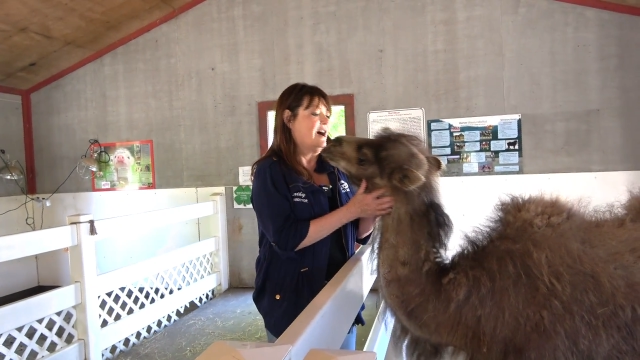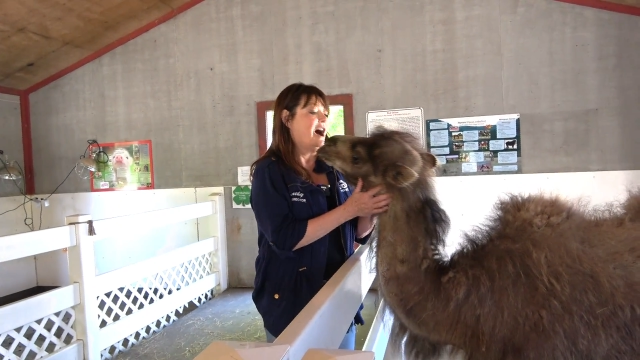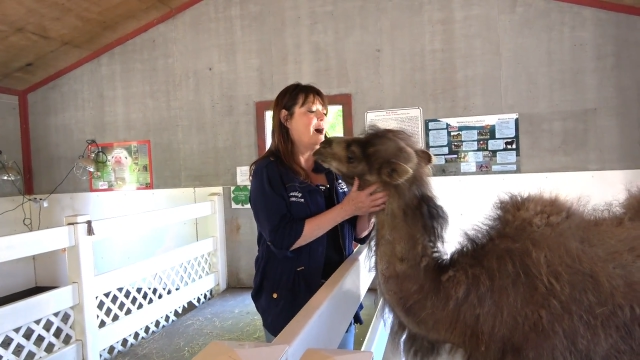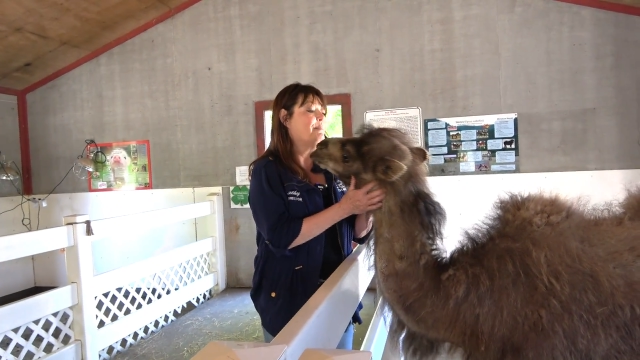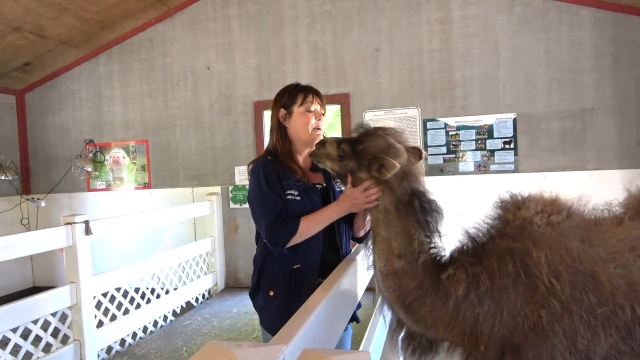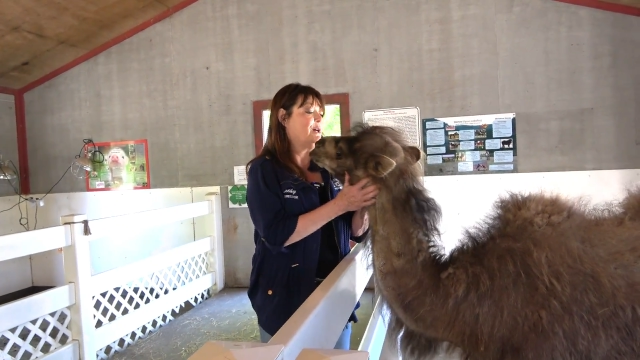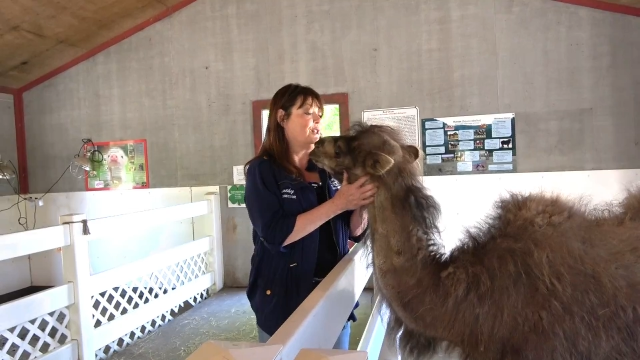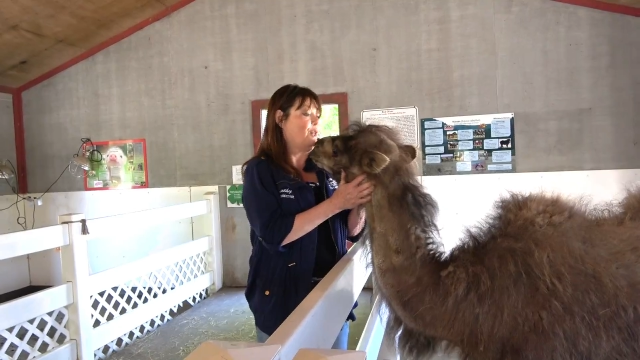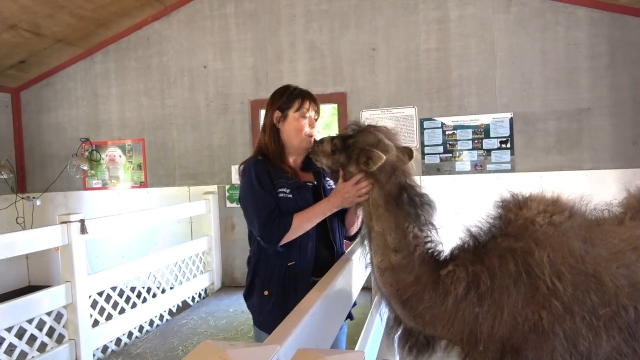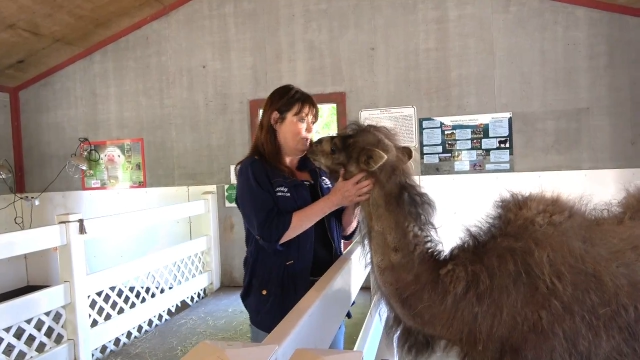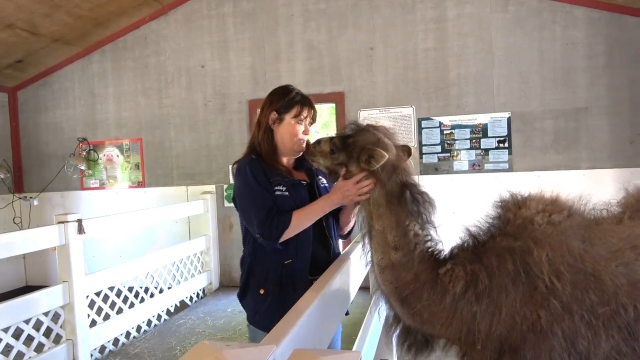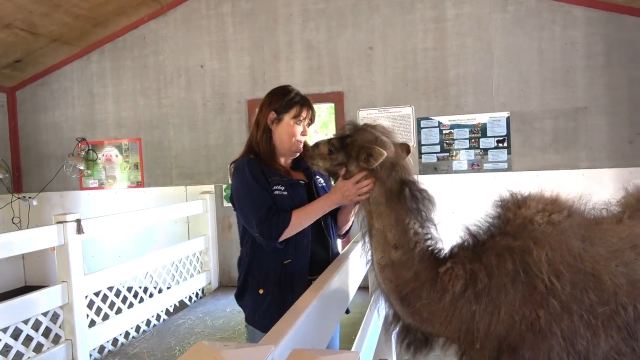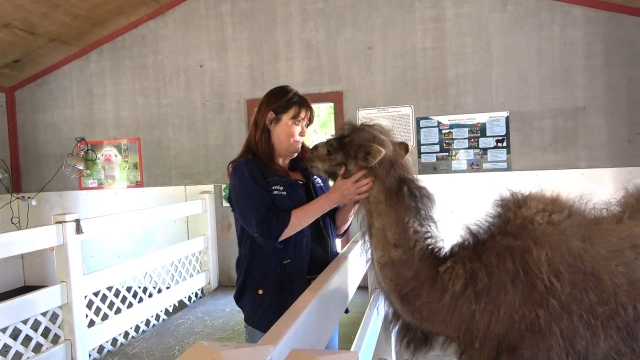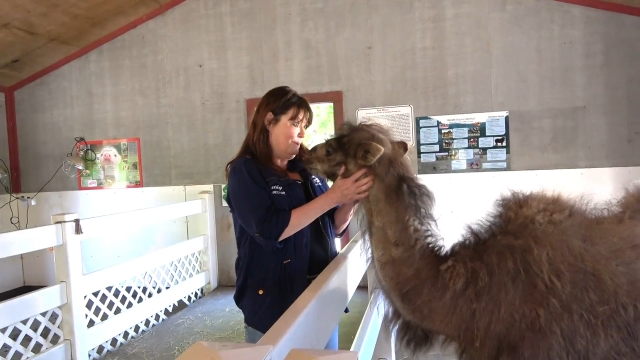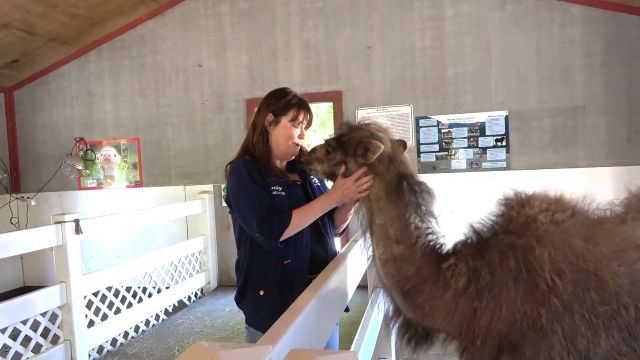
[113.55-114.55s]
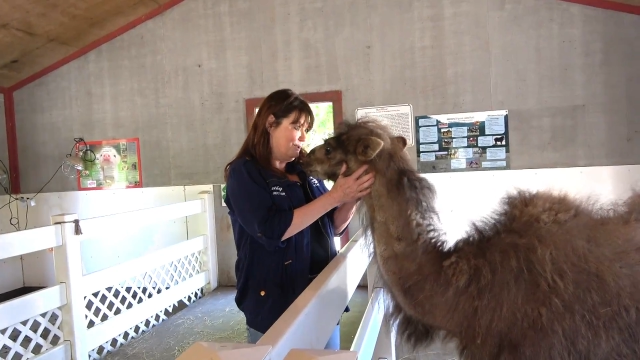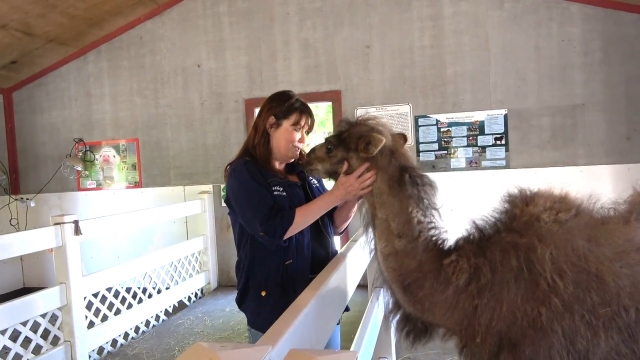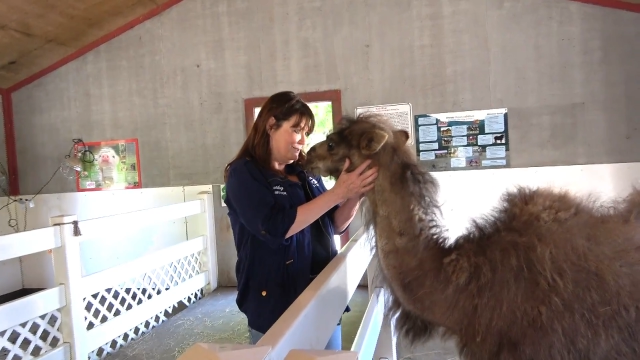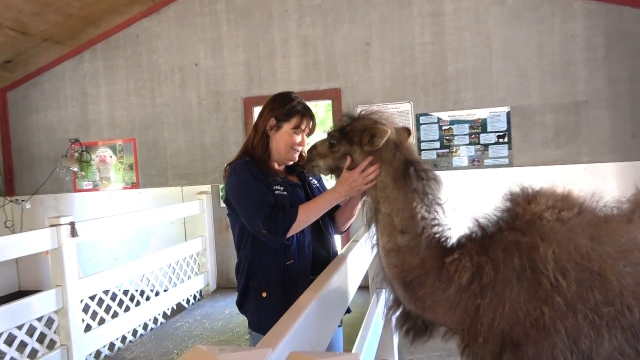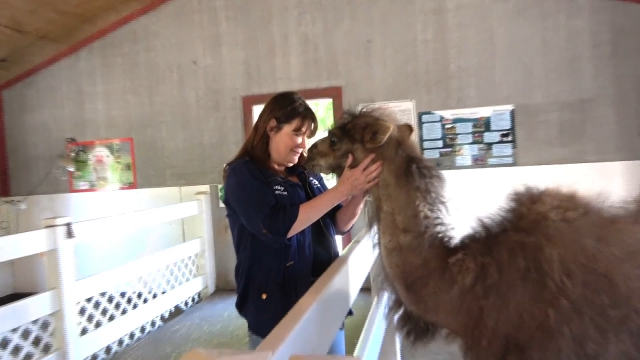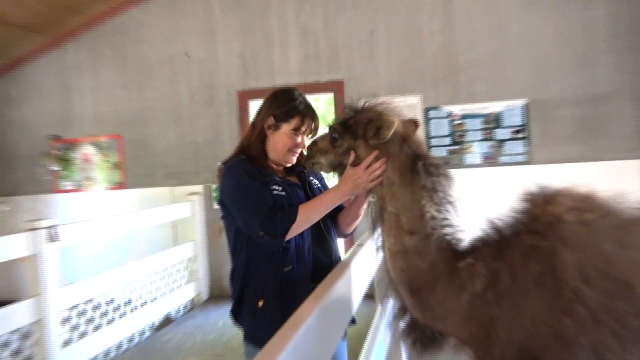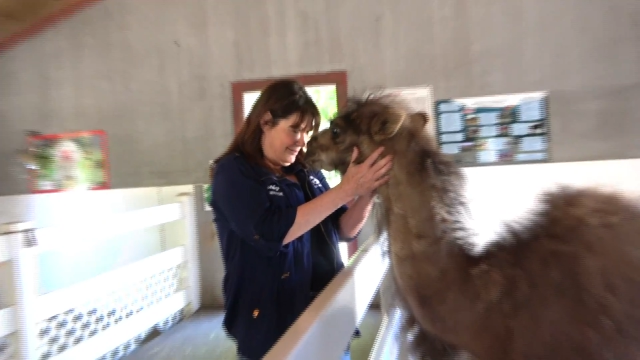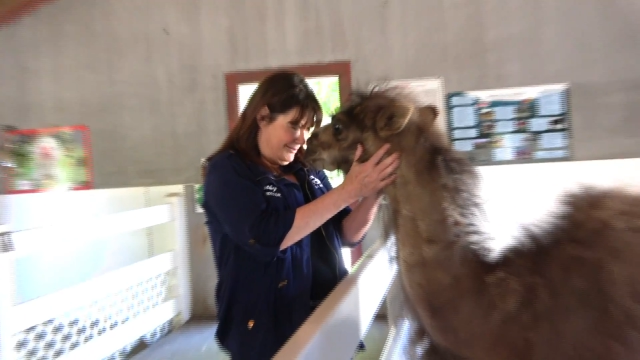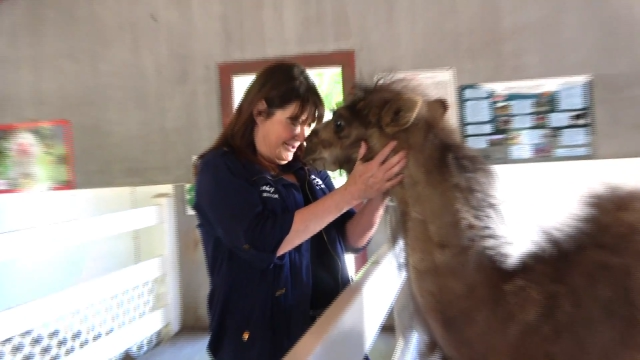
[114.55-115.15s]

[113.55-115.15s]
up close and personal.